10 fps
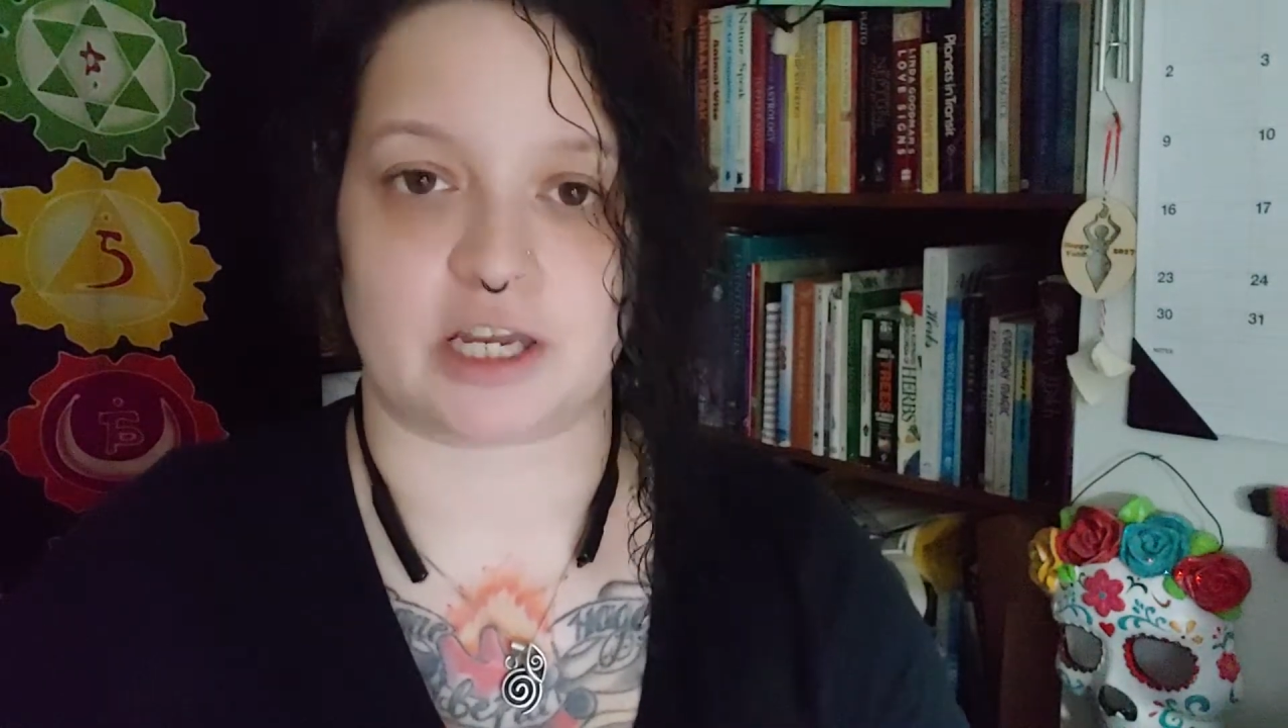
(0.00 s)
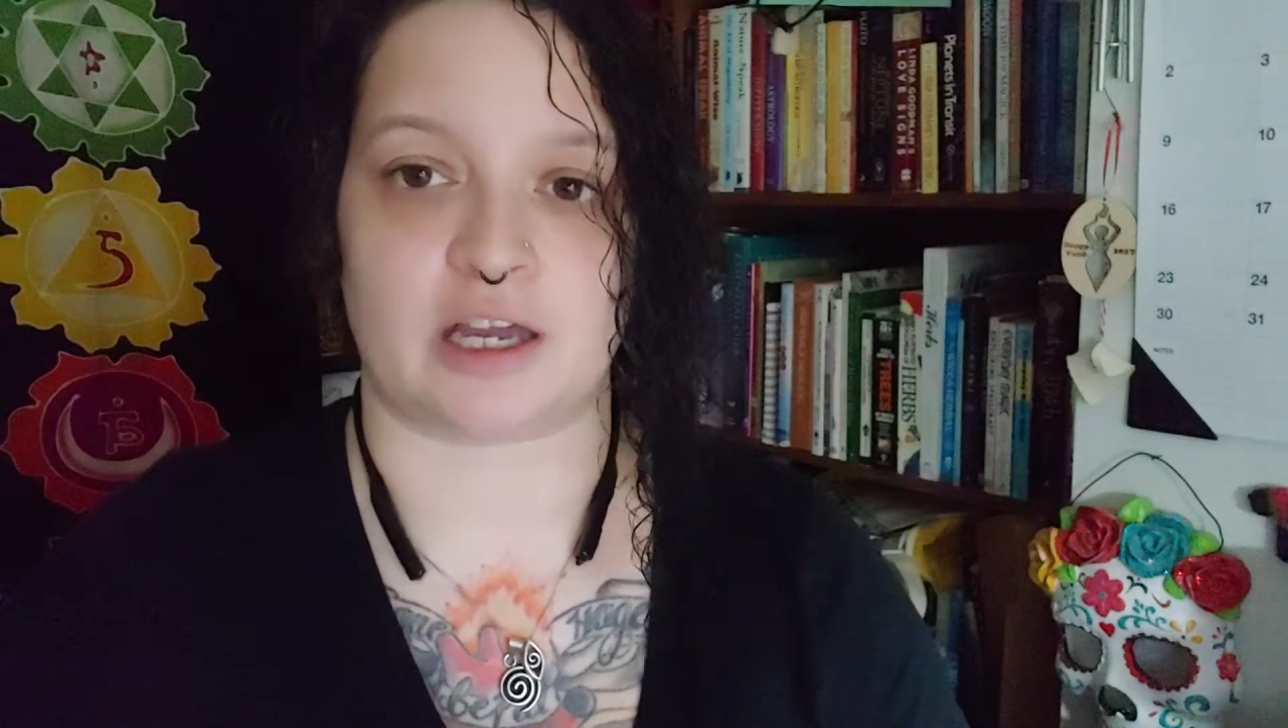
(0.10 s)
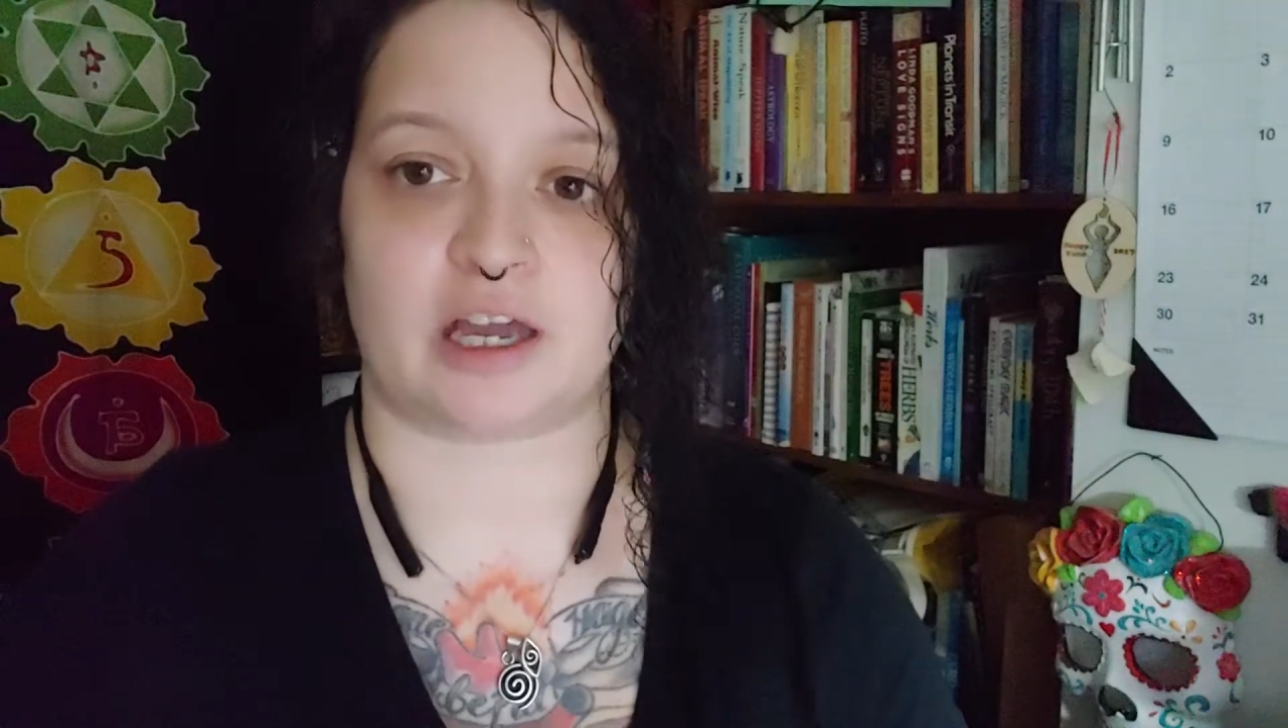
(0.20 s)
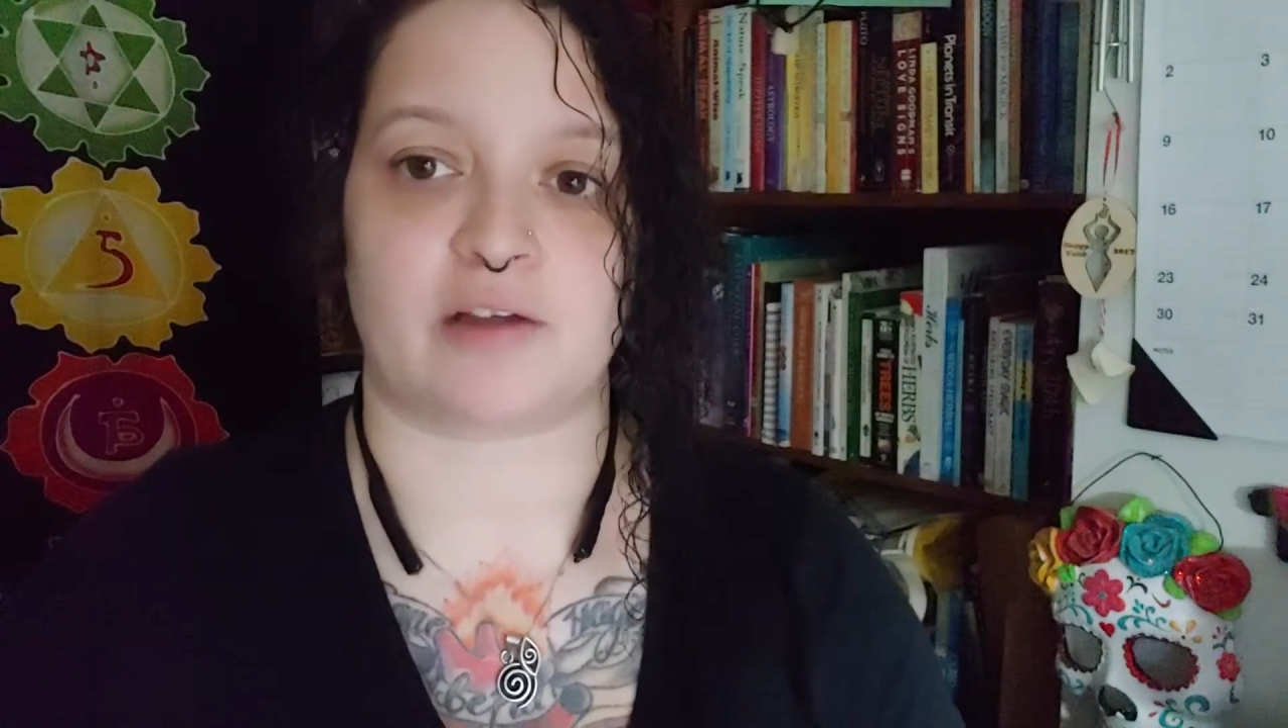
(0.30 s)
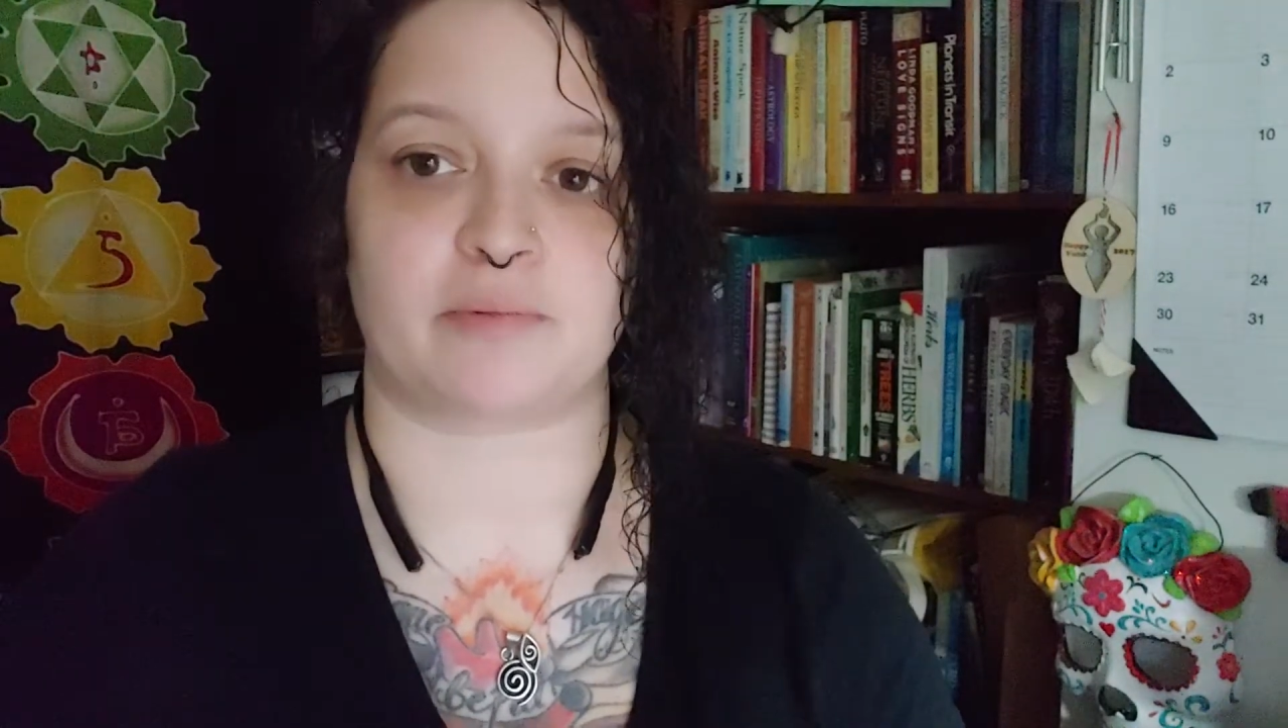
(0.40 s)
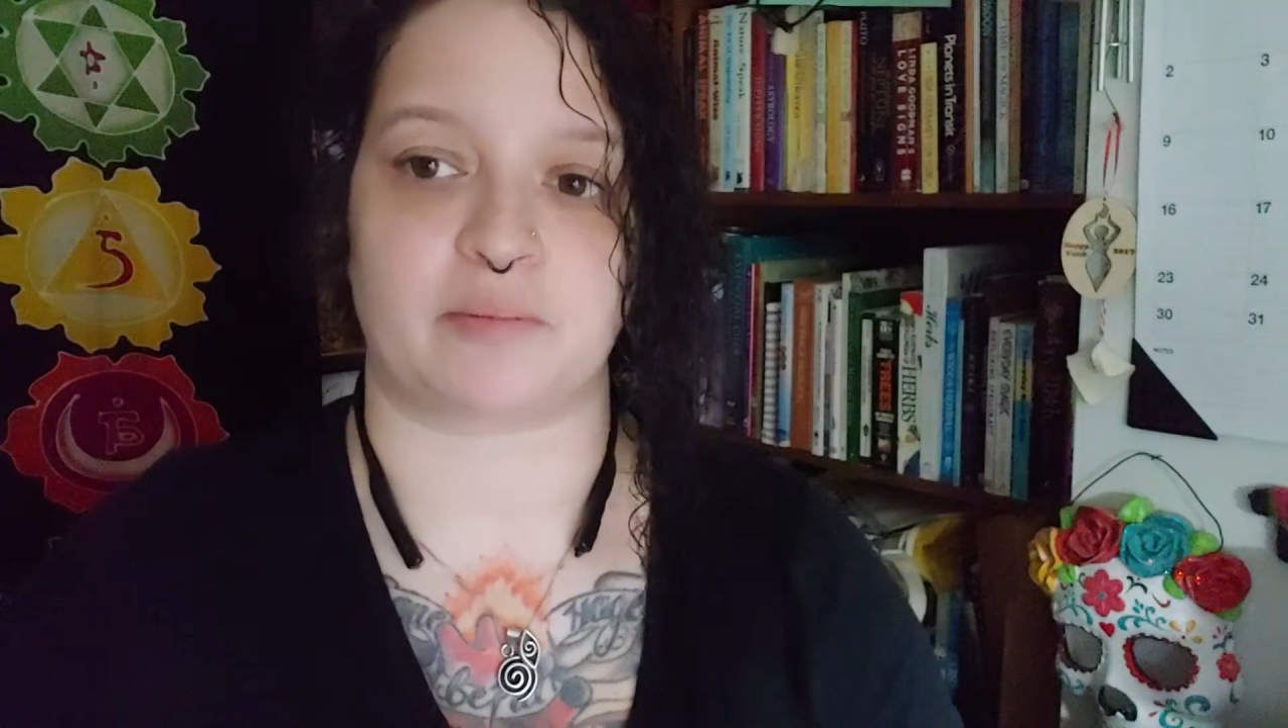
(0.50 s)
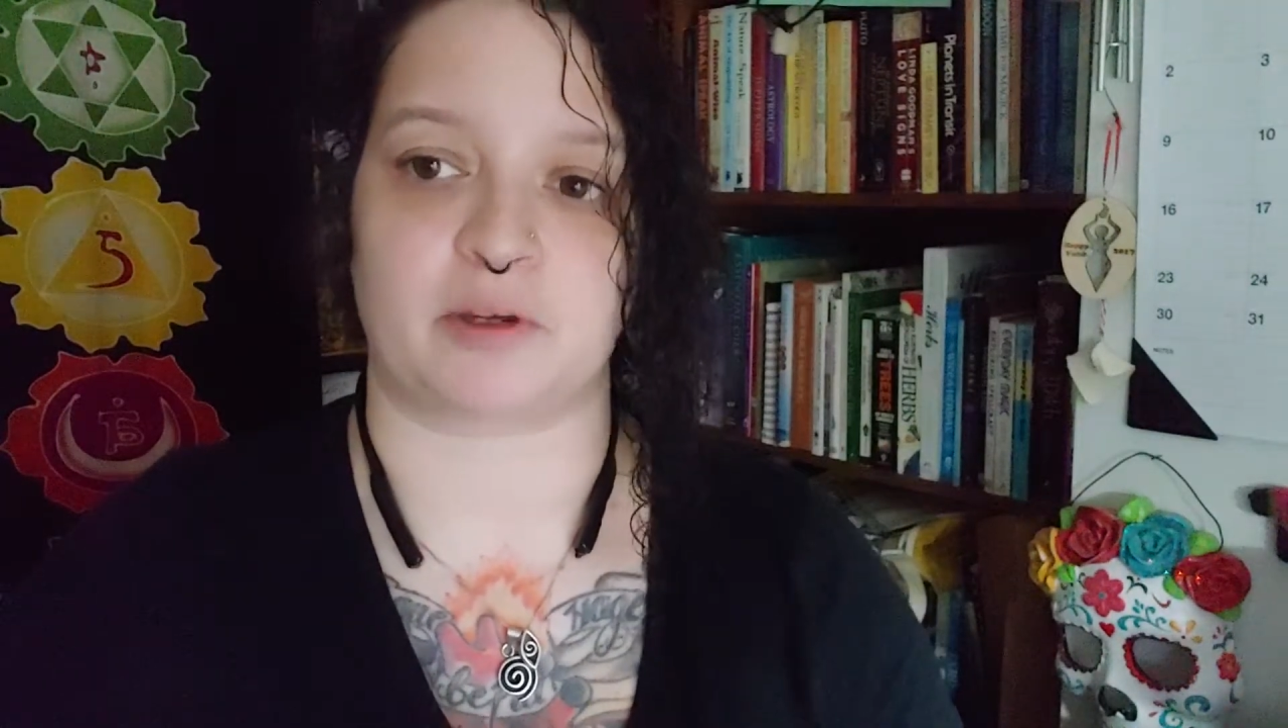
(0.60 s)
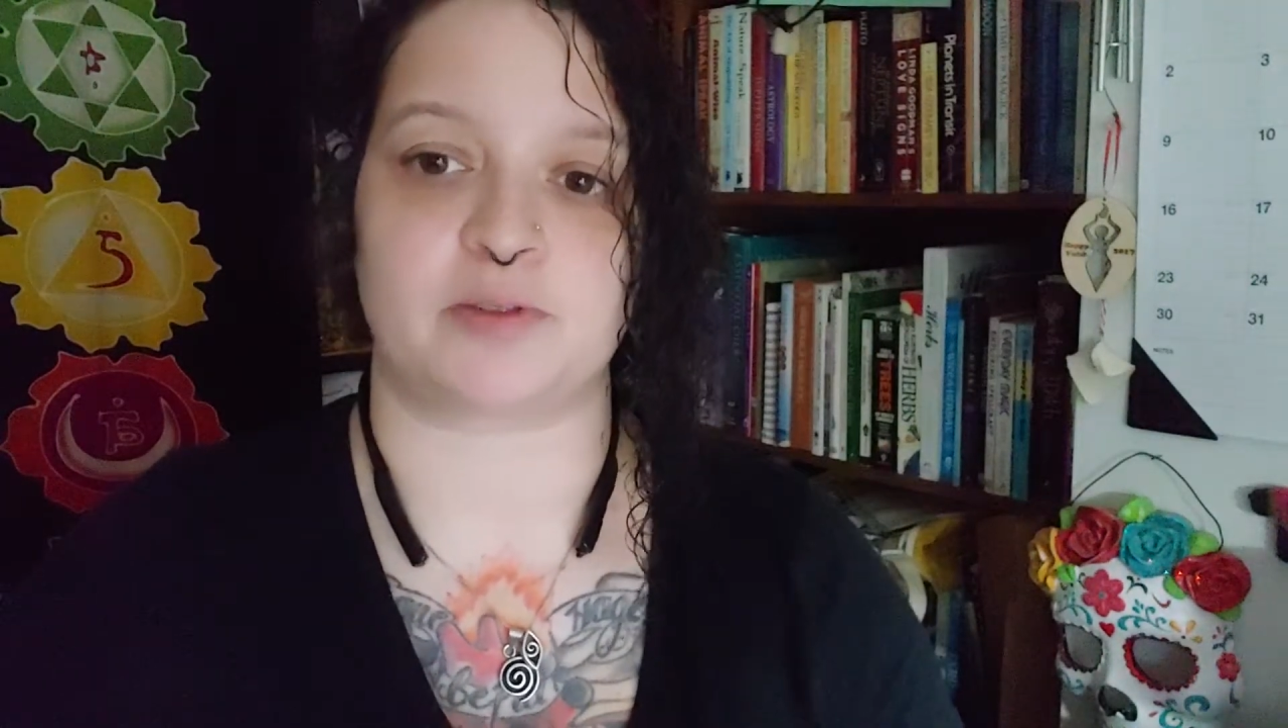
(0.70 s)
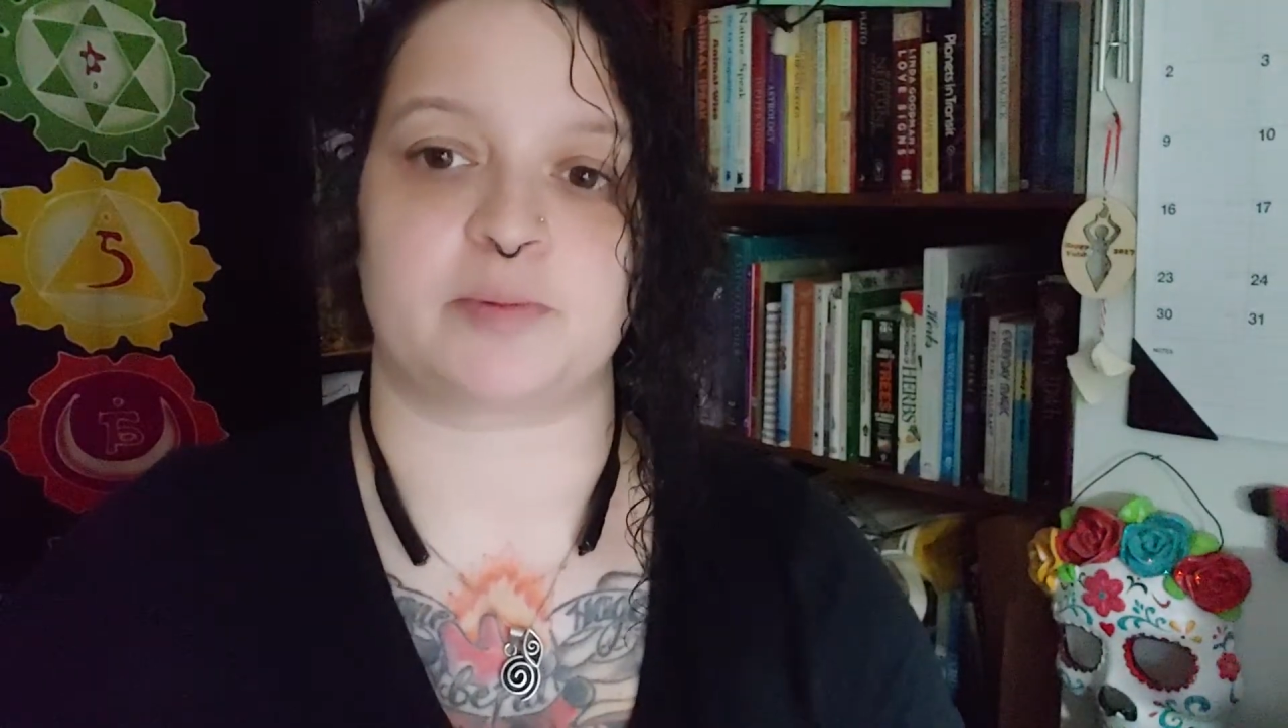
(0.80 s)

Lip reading: but most